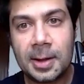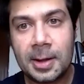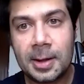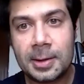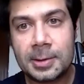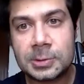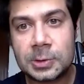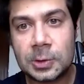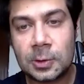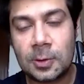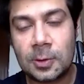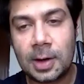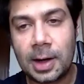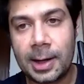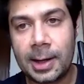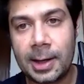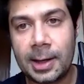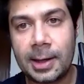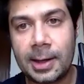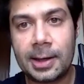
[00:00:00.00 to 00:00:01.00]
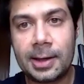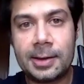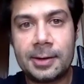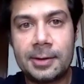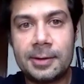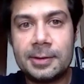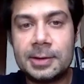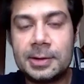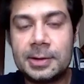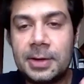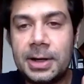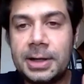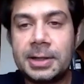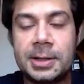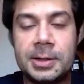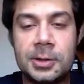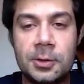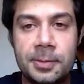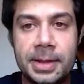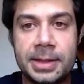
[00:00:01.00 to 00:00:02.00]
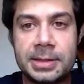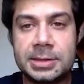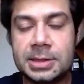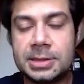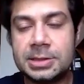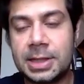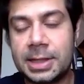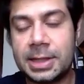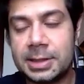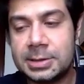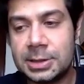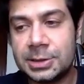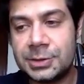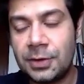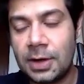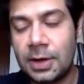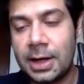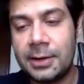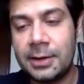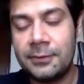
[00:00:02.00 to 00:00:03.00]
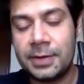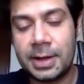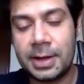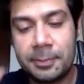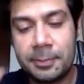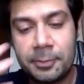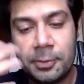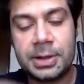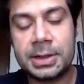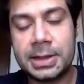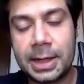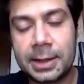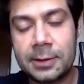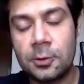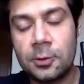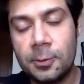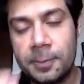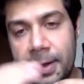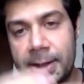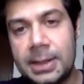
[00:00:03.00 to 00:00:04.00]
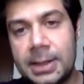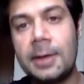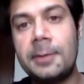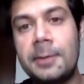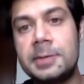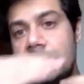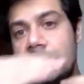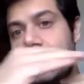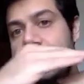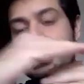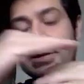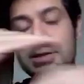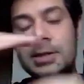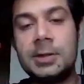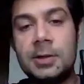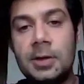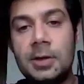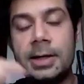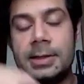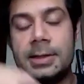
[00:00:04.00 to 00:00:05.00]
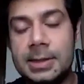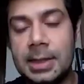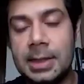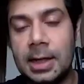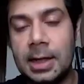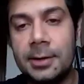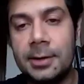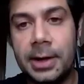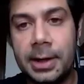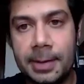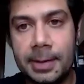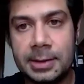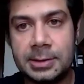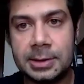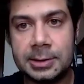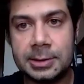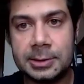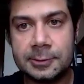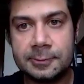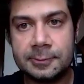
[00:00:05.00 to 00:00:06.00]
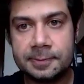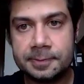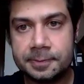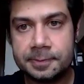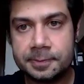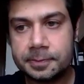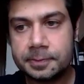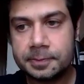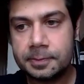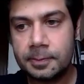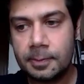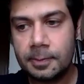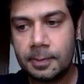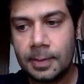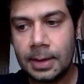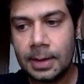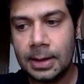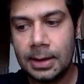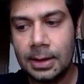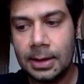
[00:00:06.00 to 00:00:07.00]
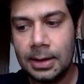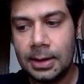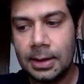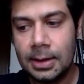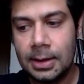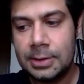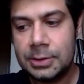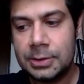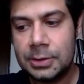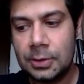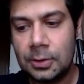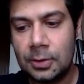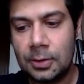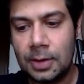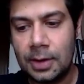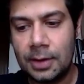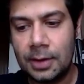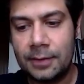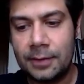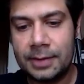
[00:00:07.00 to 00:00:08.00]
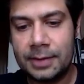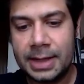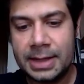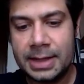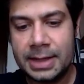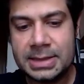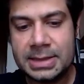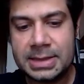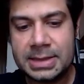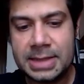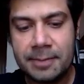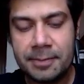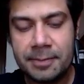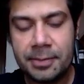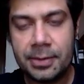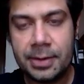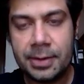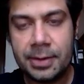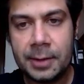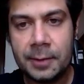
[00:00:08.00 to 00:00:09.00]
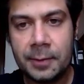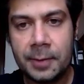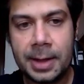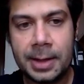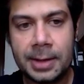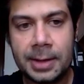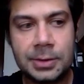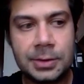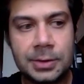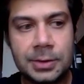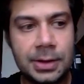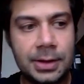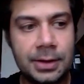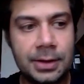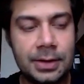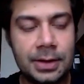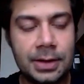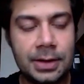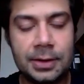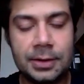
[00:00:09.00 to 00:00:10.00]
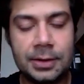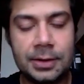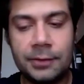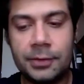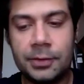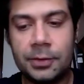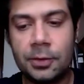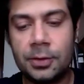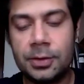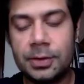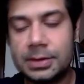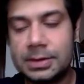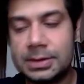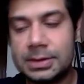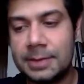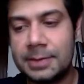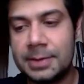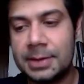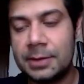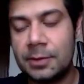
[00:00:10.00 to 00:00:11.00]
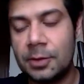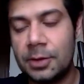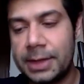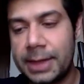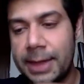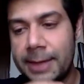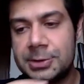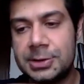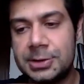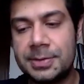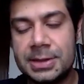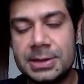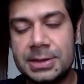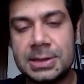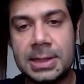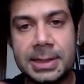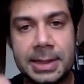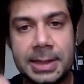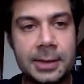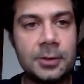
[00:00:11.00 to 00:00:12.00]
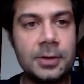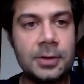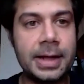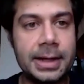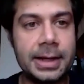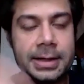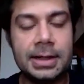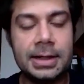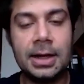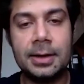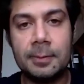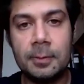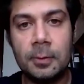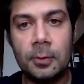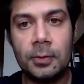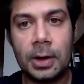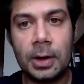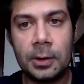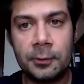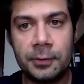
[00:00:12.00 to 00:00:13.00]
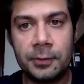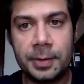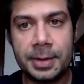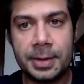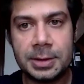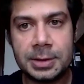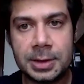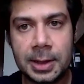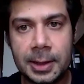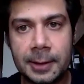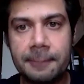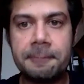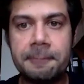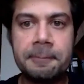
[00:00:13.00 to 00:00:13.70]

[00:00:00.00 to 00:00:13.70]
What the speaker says: So I create a new message and I search for Arif and I put it in that group, and it comes back as an unread message. So a nice temporary way, if you know something you want to capture immediately that you'll get done, move out of it immediately.